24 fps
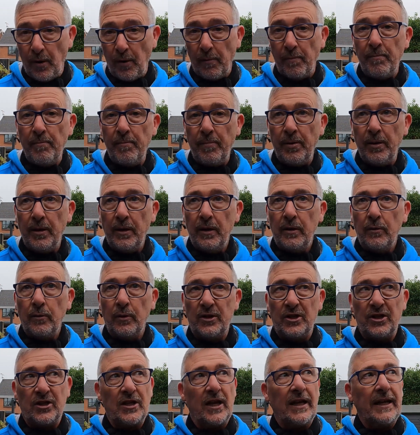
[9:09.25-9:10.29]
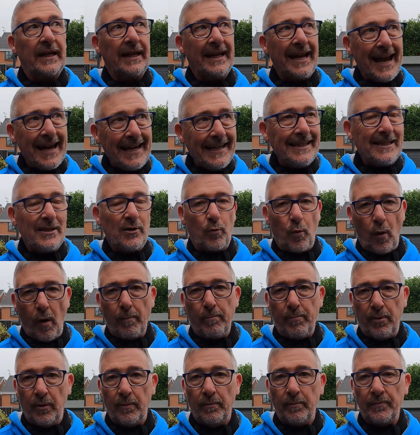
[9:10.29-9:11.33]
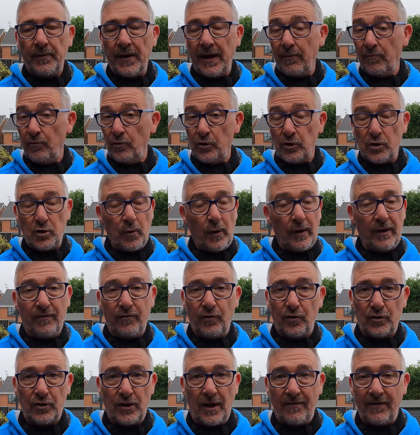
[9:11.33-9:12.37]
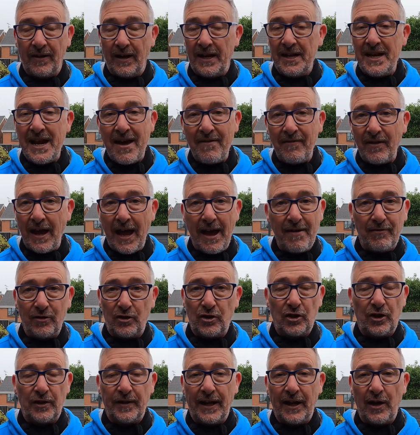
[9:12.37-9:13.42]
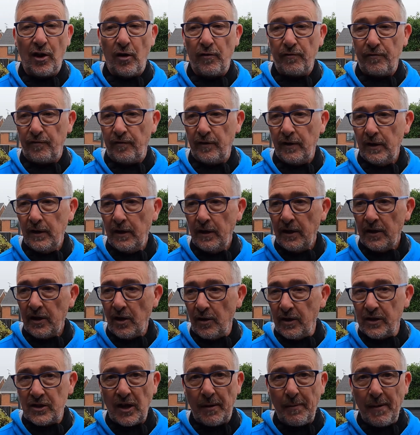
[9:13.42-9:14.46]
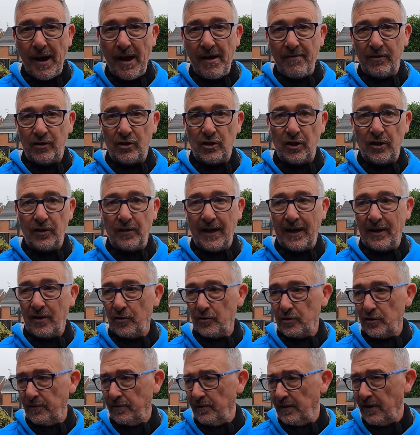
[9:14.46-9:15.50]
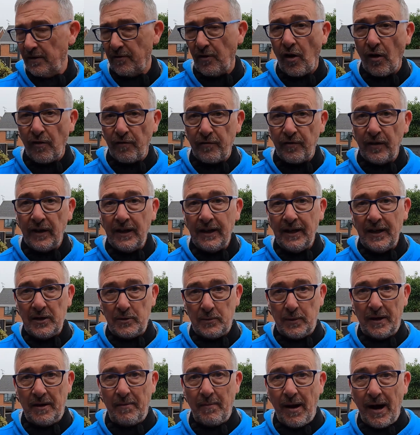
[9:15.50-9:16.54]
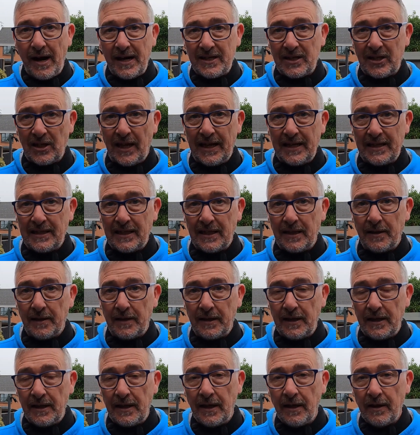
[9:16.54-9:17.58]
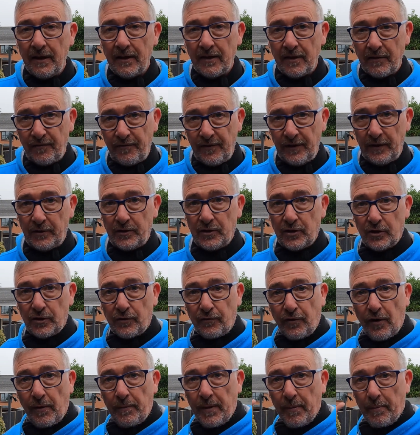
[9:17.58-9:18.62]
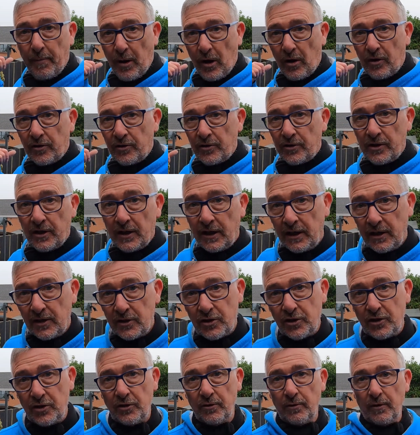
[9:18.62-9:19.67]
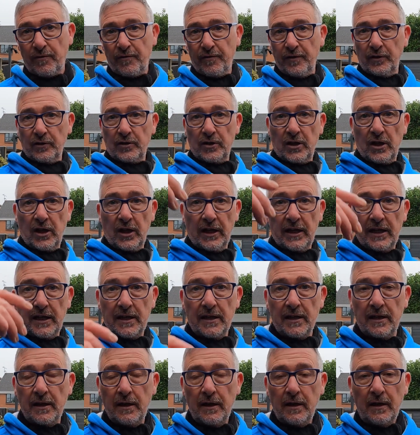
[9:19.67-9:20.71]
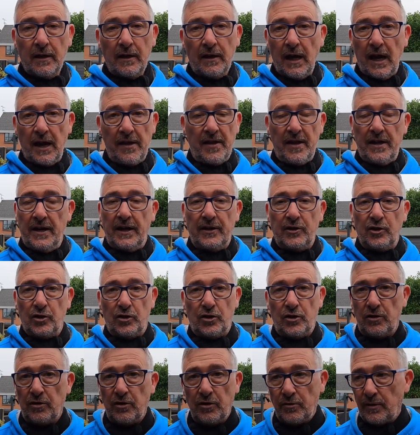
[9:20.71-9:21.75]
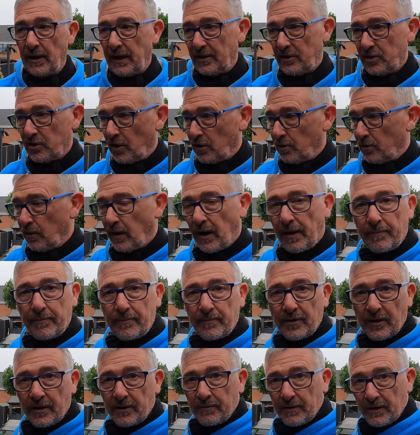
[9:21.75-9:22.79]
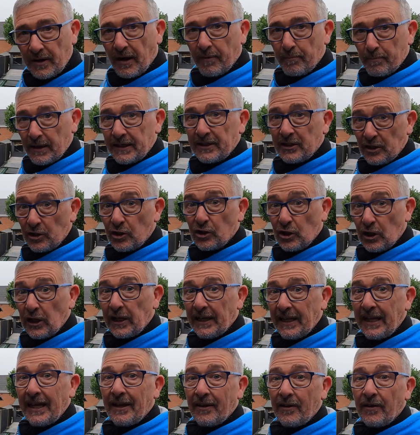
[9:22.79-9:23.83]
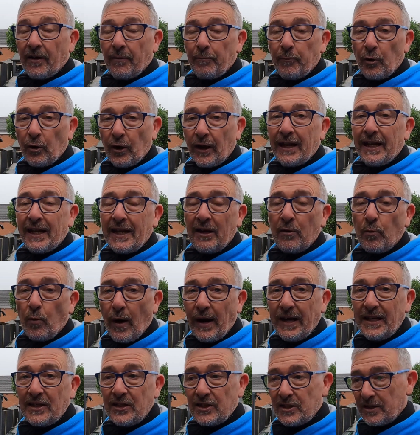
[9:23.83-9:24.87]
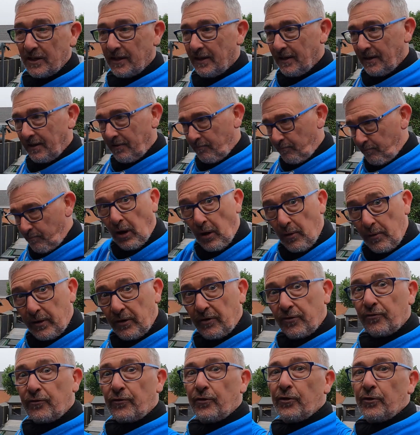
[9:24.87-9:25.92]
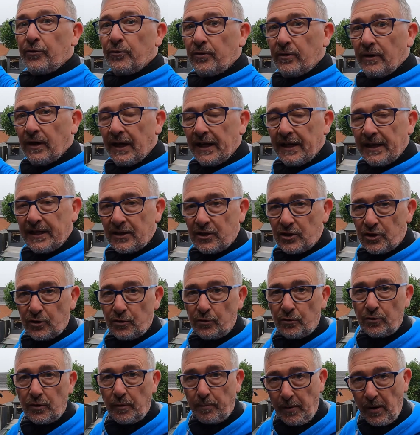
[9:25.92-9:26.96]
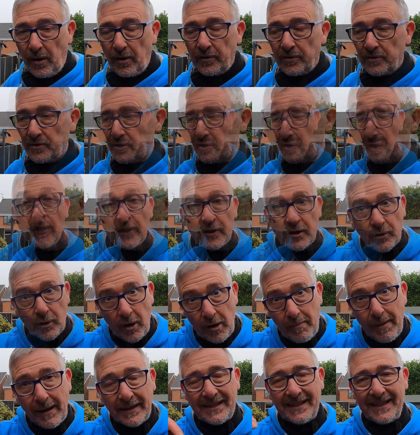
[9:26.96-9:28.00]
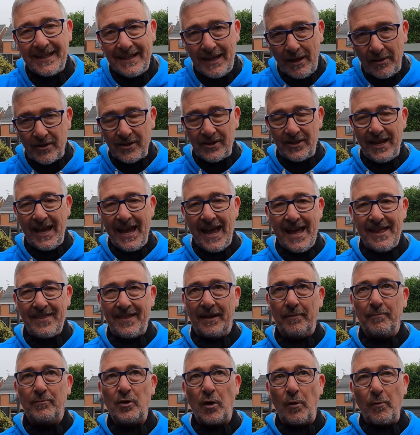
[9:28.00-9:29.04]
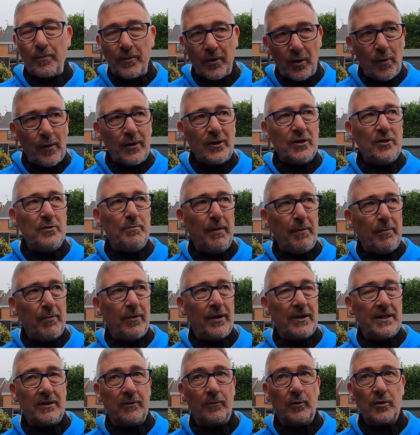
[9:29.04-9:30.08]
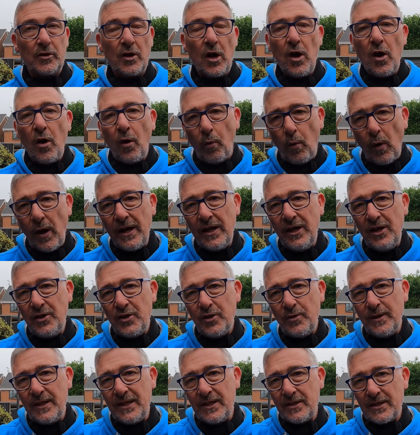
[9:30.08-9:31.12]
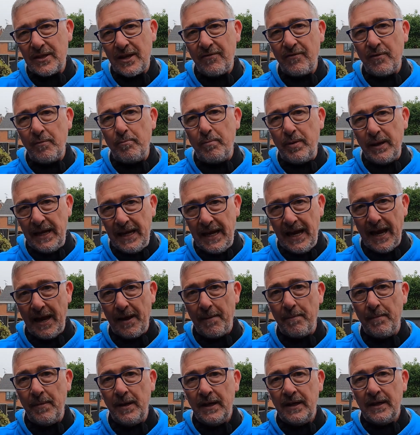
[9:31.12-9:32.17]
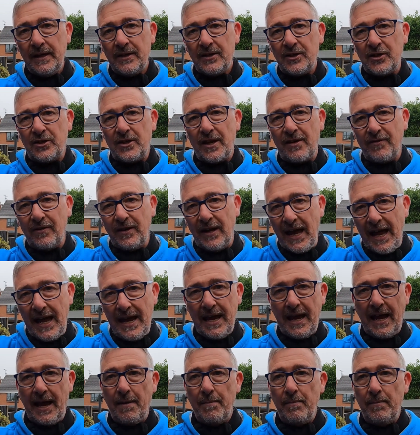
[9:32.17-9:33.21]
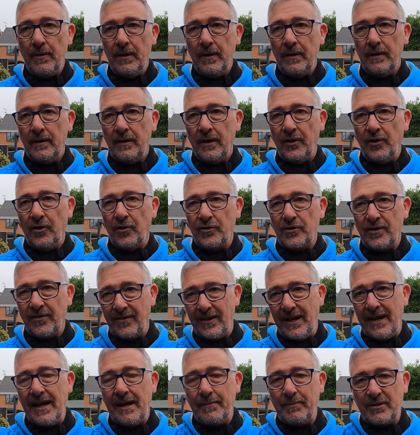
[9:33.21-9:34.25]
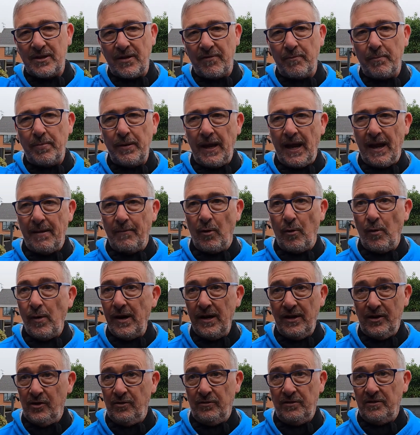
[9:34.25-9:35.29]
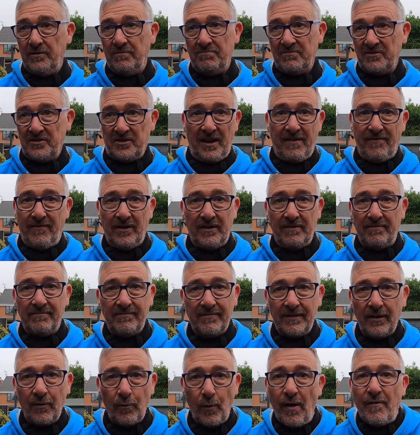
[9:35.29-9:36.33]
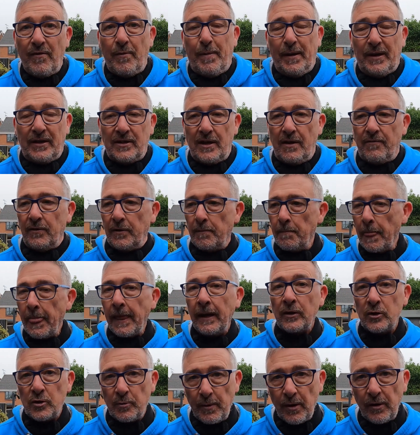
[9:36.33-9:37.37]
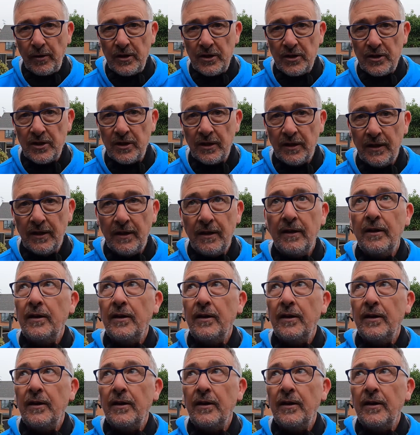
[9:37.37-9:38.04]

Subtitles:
pump, which is like an 80 watt pump, that runs 24/7. I never ever turn that off. The only time I ever turn that off is when I'm isolating the filters from the pond to do a filter clean, and then I just do that so I'm basically just cleaning here, that I'm not getting any waste blowing through and into the pond. So going back to the air then, so the question people were asking was, why are you doing 7 p.m. to 7 a.m. and not 7 a.m. to 7 p.m. or why are you doing 7? Why have you picked 7? To be honest,